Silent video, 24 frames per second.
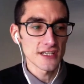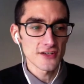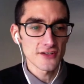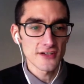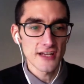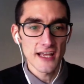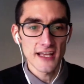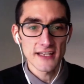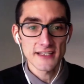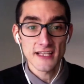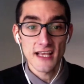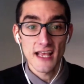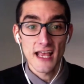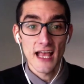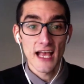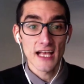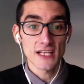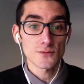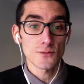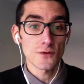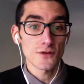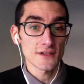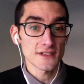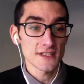of the deer dance,
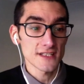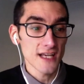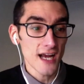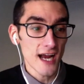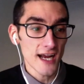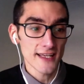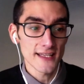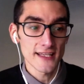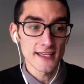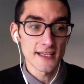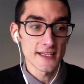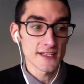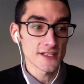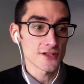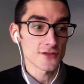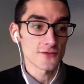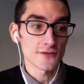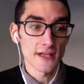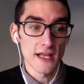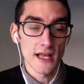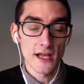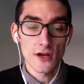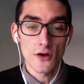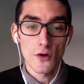as well as Yaqui
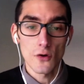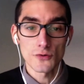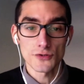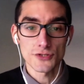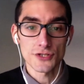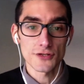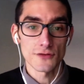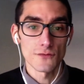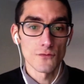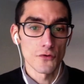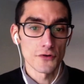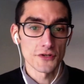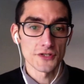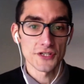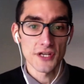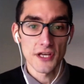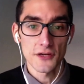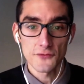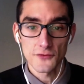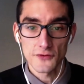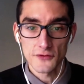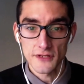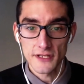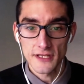history and culture more
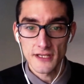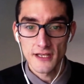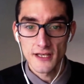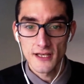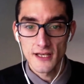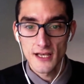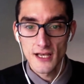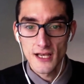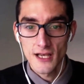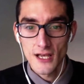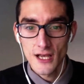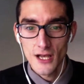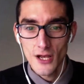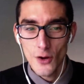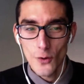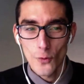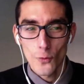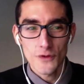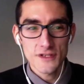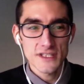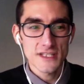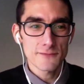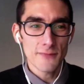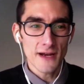generally.
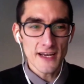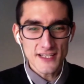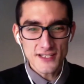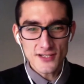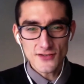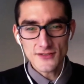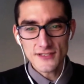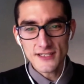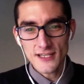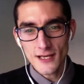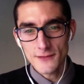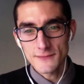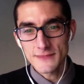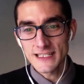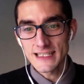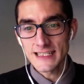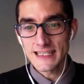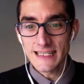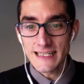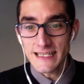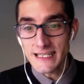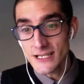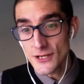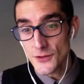What Spicer
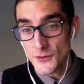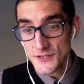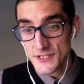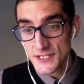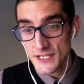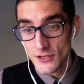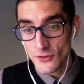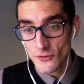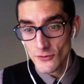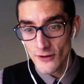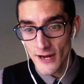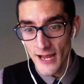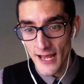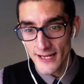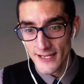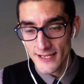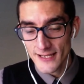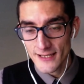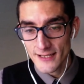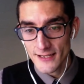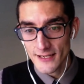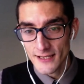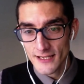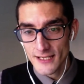dubbed
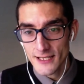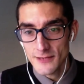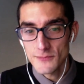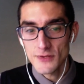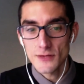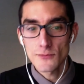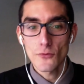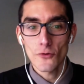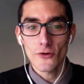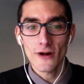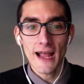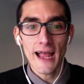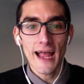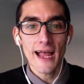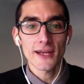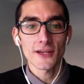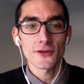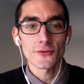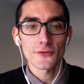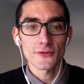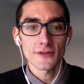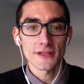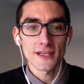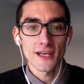idiosyncratic can be more
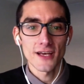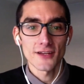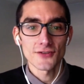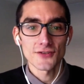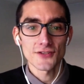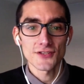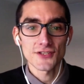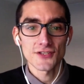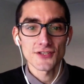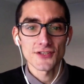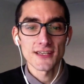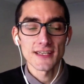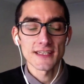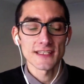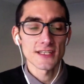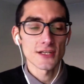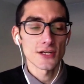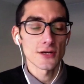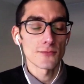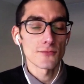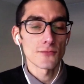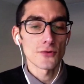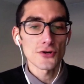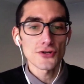accurately understood
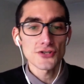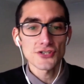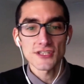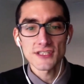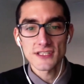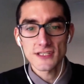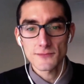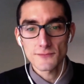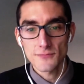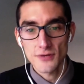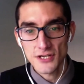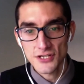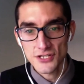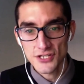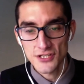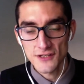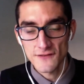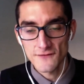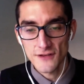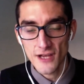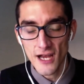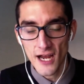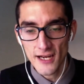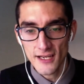as an emergent
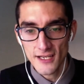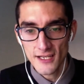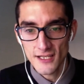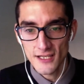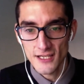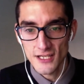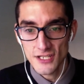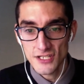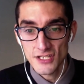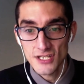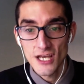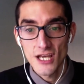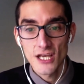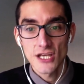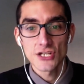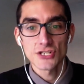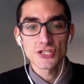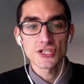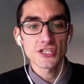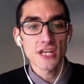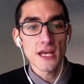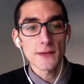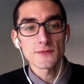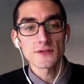depiction of Yaqui-ness
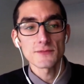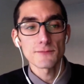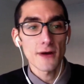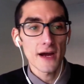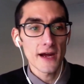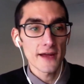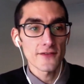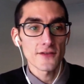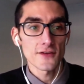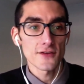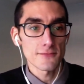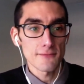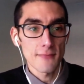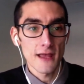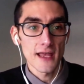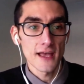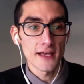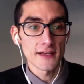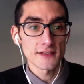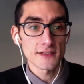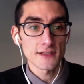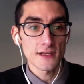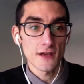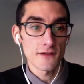shaped by the
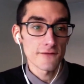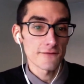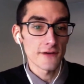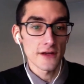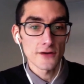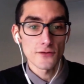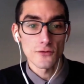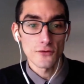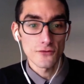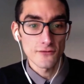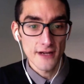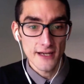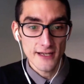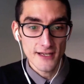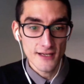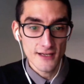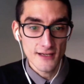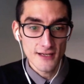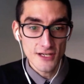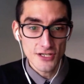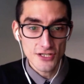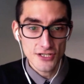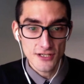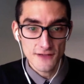demands of federal
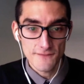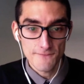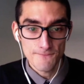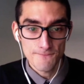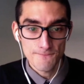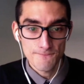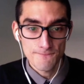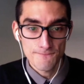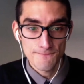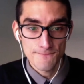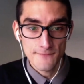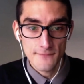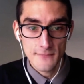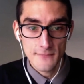recognition.